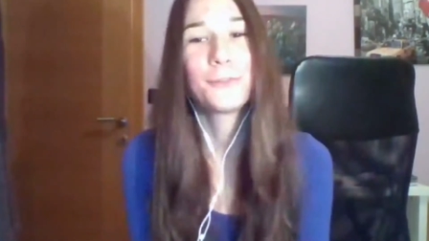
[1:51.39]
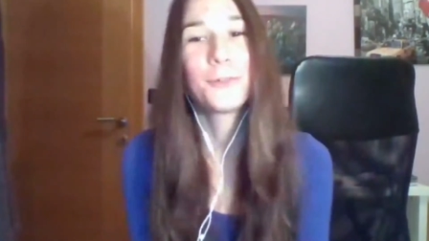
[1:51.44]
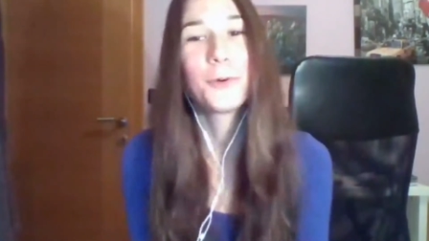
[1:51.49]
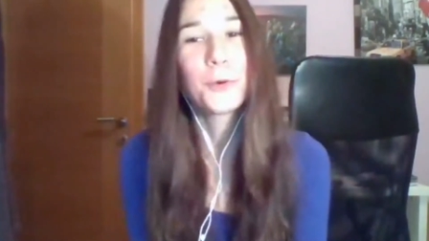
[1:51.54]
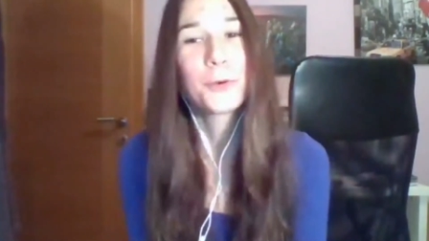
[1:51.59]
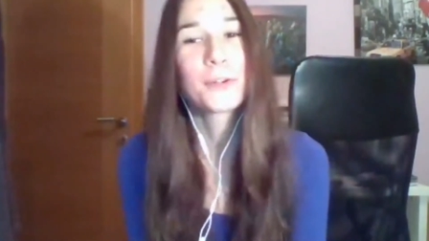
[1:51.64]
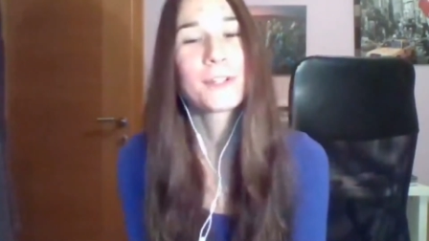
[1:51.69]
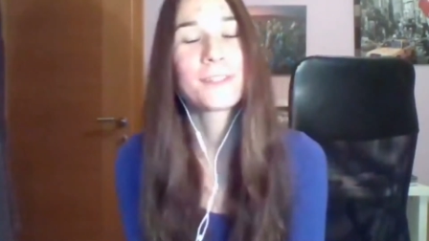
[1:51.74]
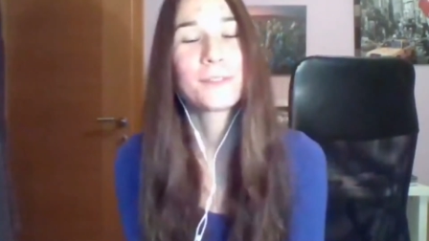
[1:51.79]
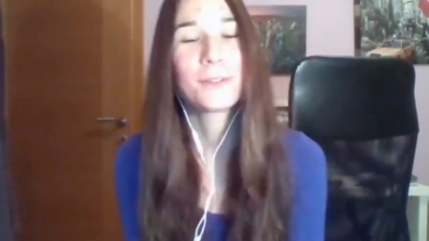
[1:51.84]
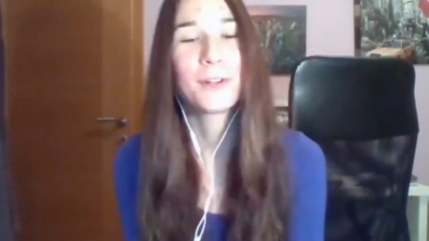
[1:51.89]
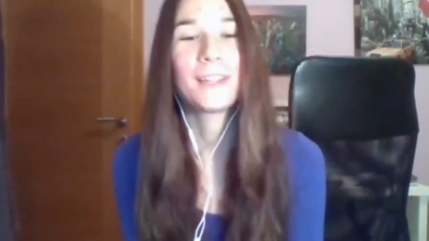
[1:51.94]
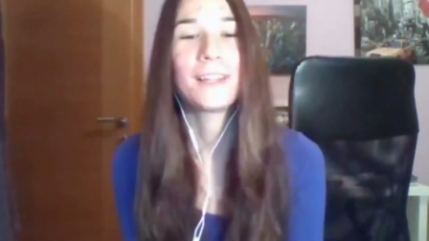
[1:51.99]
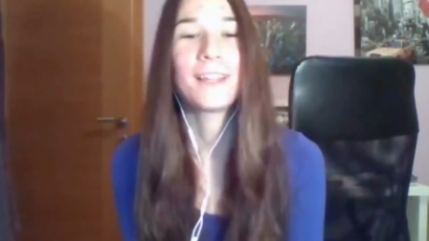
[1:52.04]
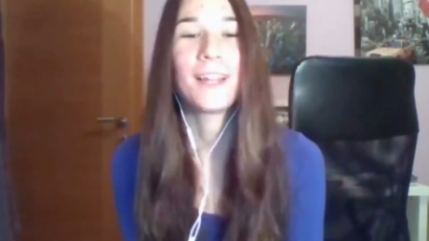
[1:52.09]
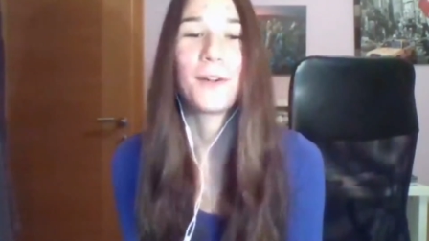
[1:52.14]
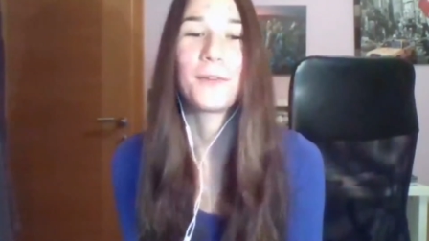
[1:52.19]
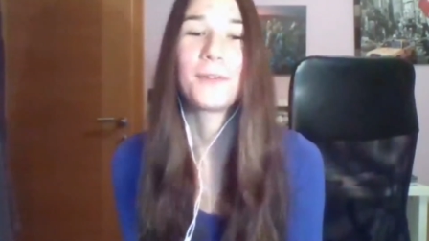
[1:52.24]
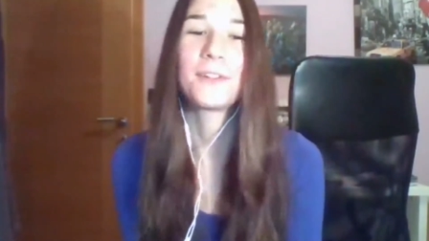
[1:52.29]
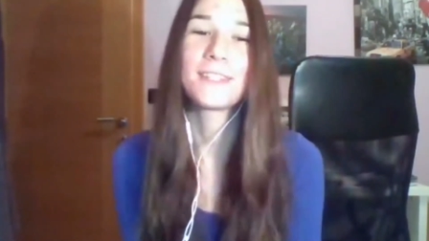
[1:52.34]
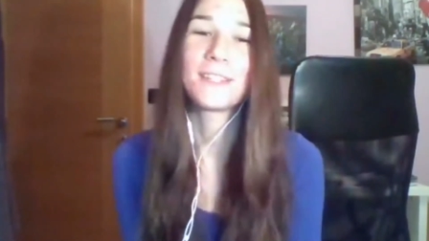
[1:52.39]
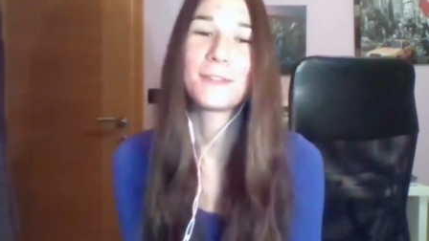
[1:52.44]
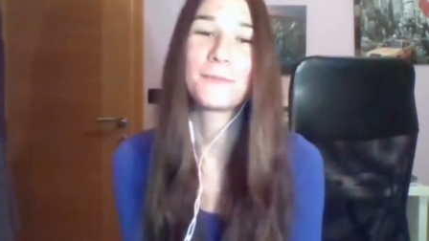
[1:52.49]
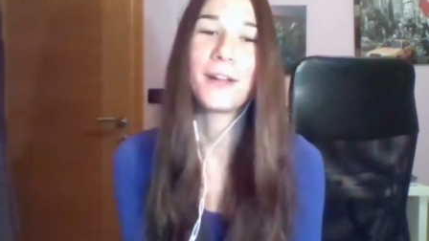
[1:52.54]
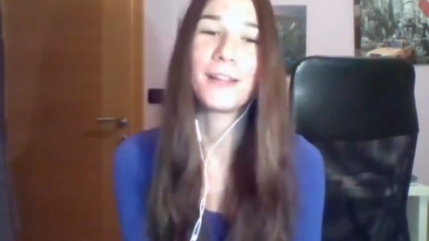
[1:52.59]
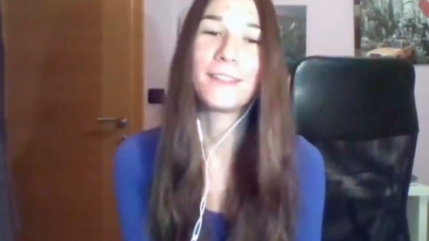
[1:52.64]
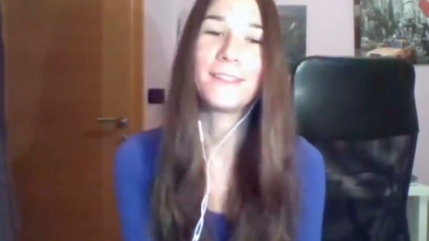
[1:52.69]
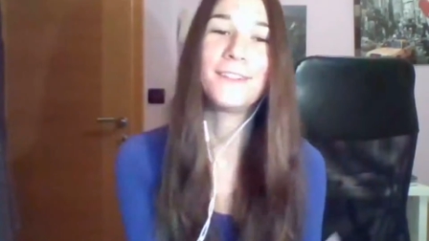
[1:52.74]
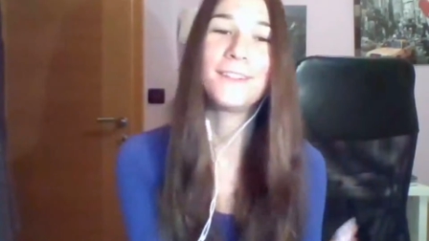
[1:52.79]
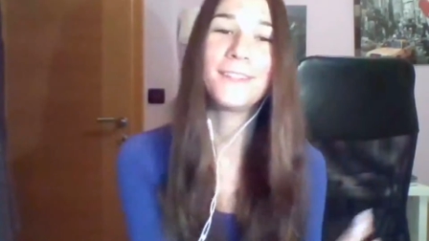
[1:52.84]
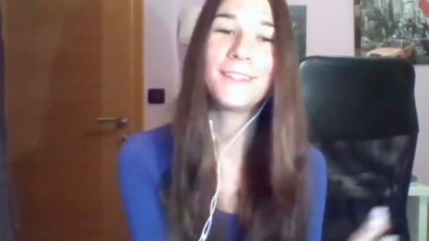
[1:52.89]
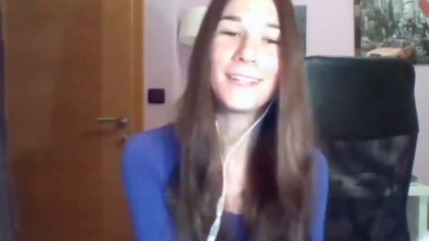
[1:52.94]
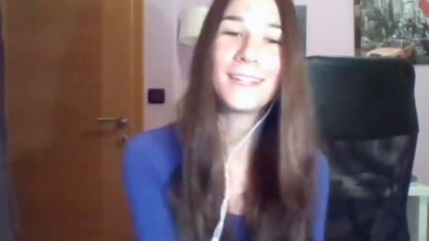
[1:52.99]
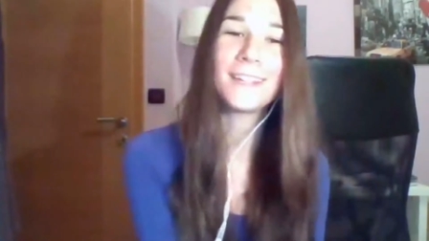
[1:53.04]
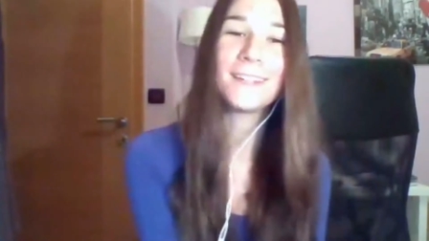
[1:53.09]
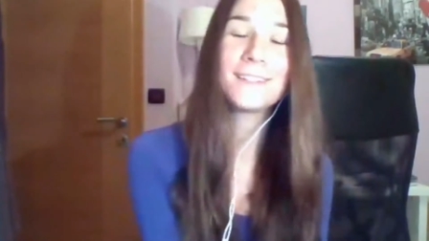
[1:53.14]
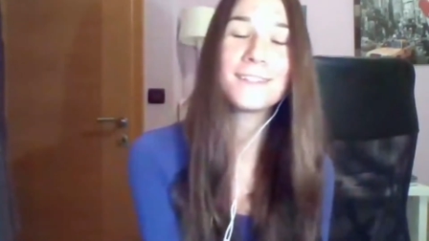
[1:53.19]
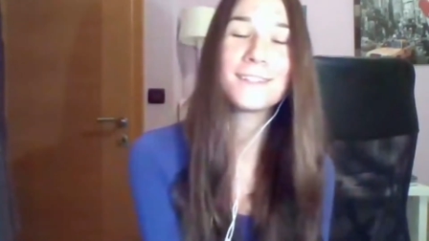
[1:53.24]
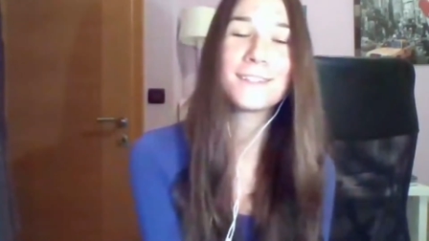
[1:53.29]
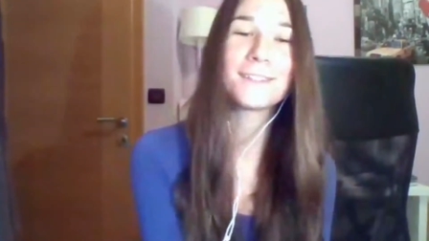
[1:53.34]
focus right now on some other
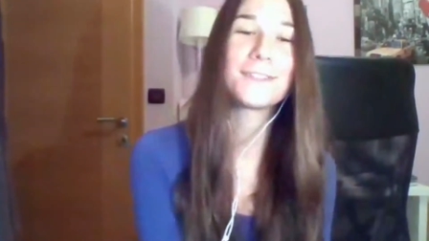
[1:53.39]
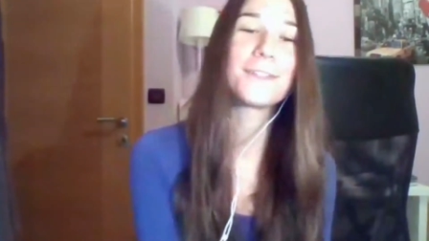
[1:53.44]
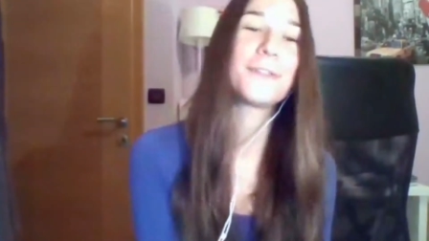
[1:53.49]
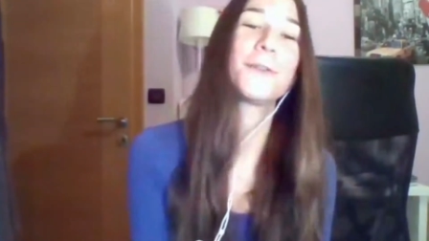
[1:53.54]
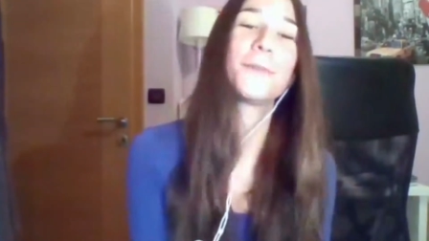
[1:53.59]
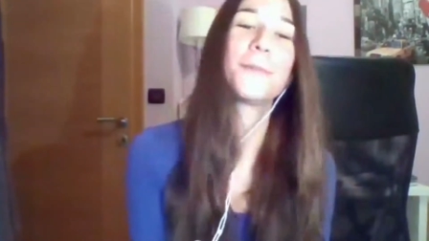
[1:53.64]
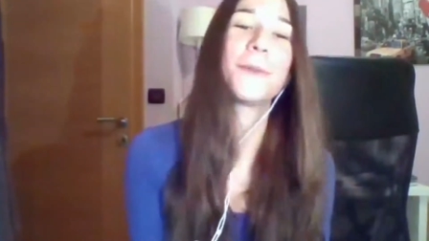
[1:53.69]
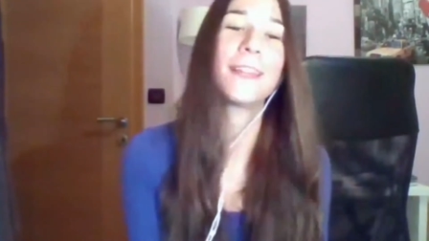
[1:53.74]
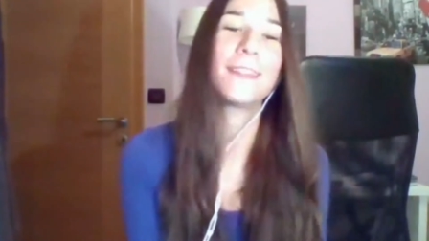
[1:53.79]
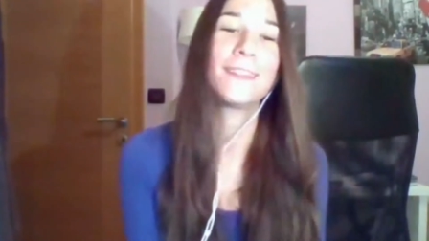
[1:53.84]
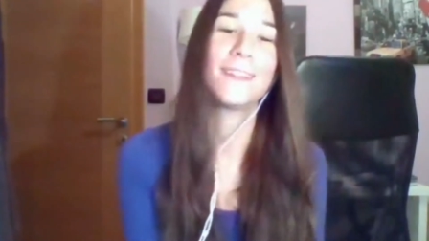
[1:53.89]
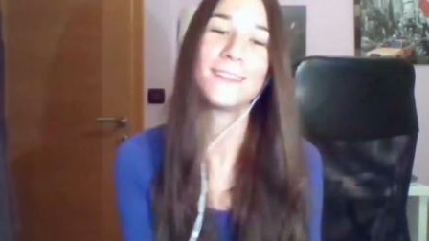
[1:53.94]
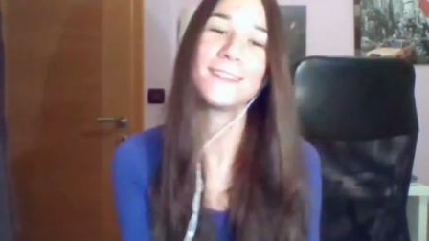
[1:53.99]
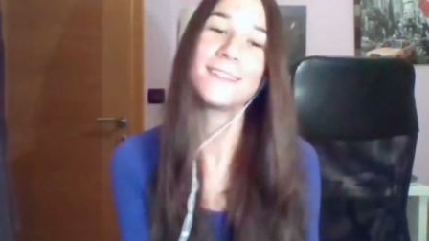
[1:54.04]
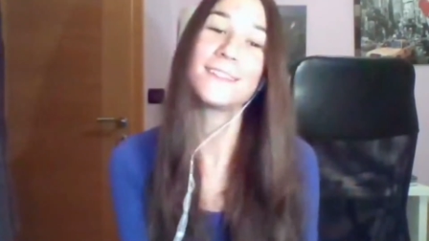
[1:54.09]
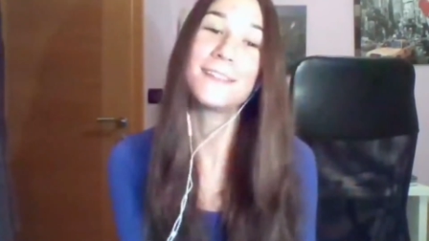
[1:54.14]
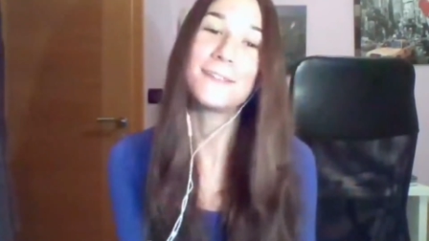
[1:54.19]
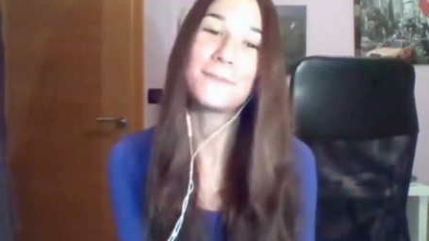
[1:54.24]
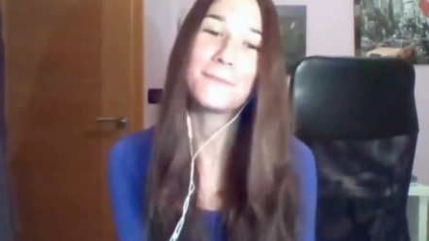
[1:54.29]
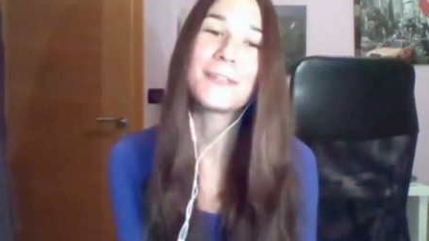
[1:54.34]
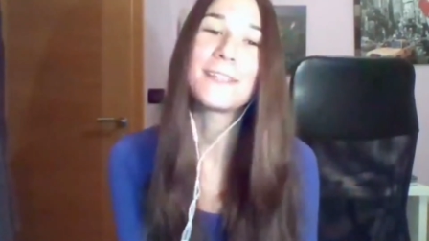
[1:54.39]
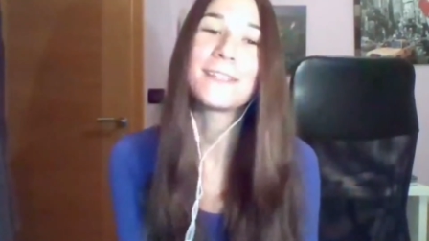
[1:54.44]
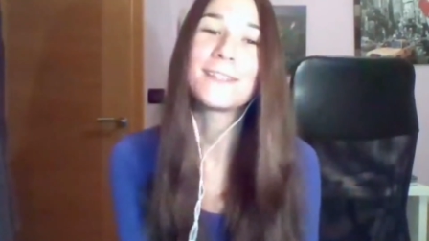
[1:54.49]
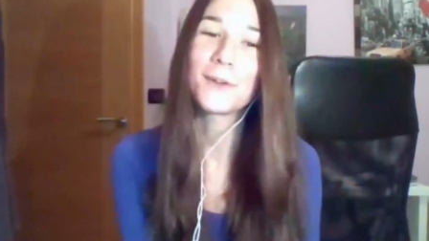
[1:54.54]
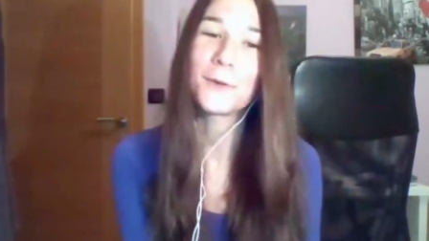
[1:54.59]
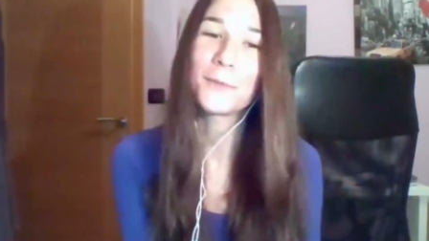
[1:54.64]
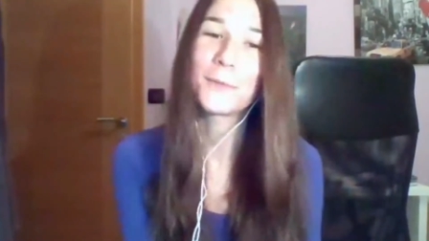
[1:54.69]
things, so you might not see me so